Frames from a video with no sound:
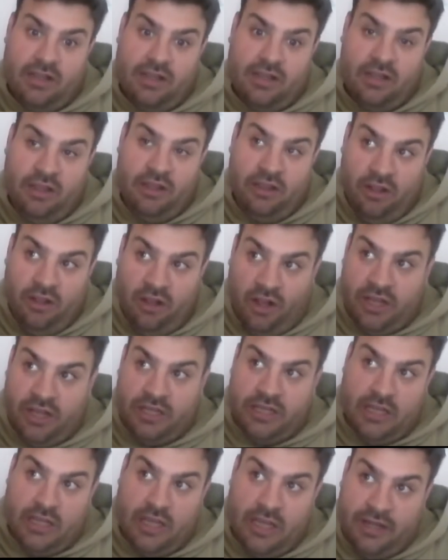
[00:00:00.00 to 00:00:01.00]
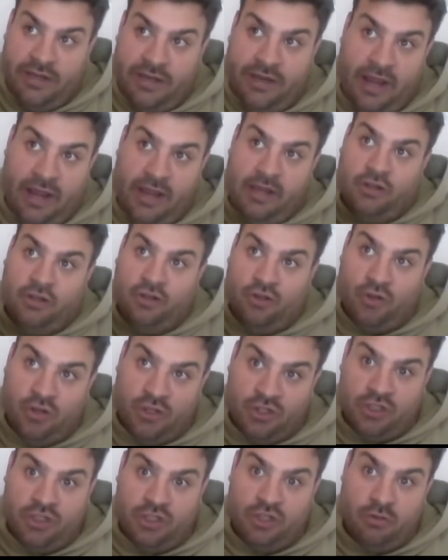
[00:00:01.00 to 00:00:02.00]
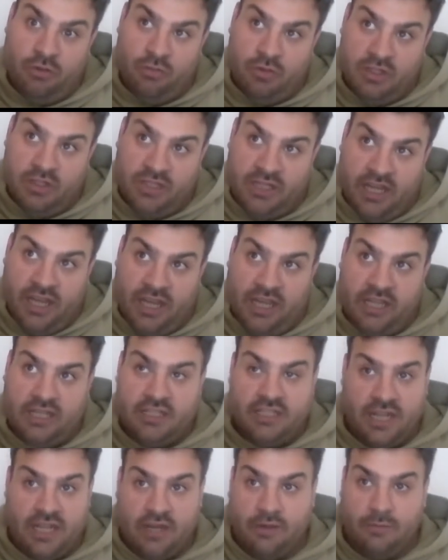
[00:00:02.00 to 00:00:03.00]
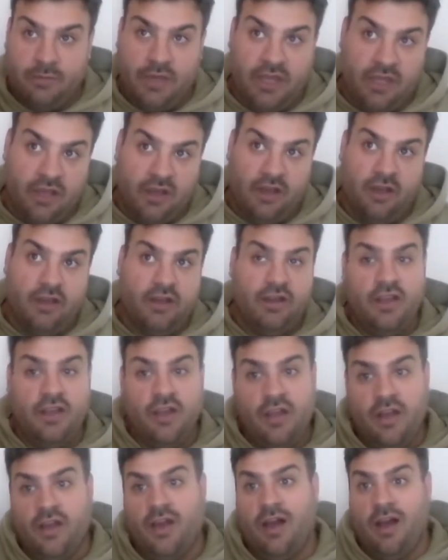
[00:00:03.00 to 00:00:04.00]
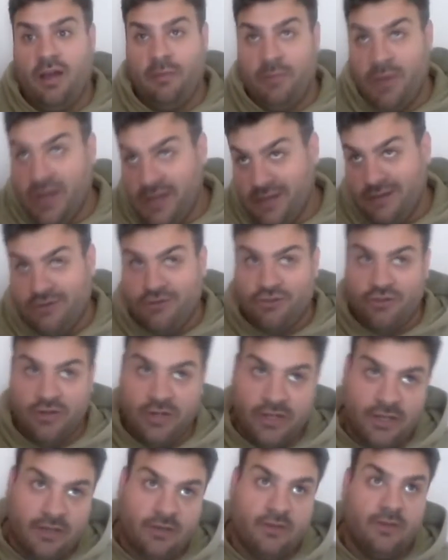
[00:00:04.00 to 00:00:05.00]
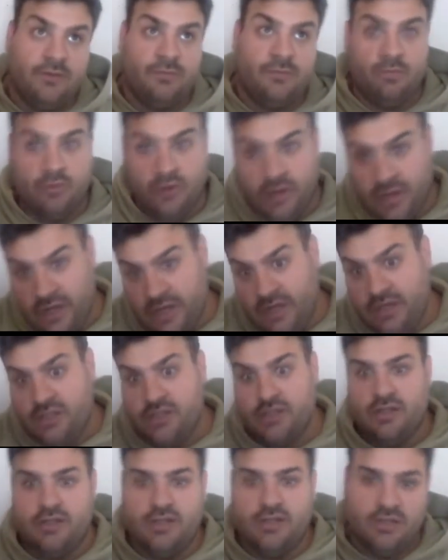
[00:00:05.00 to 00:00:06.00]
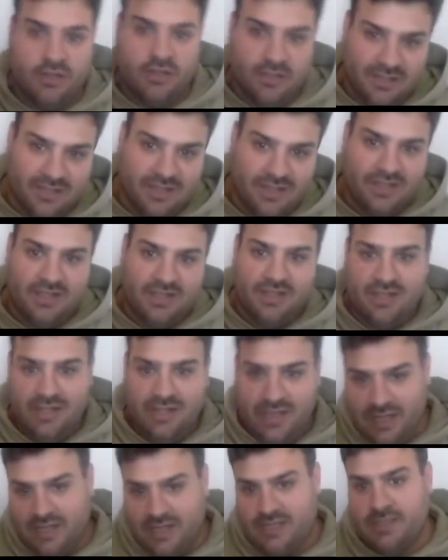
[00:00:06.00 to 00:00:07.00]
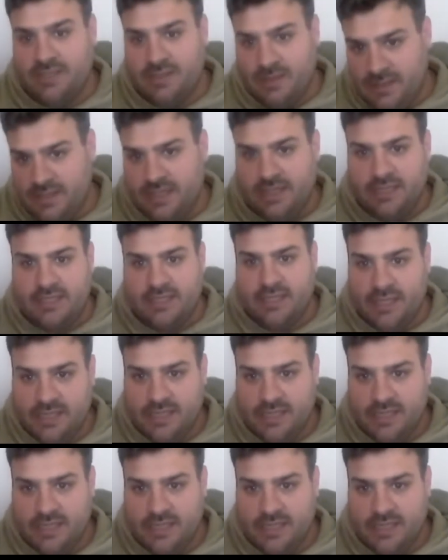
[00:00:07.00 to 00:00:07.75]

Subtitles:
like an entrance, you would say, instead of me going, I make a drink or bread and it's this.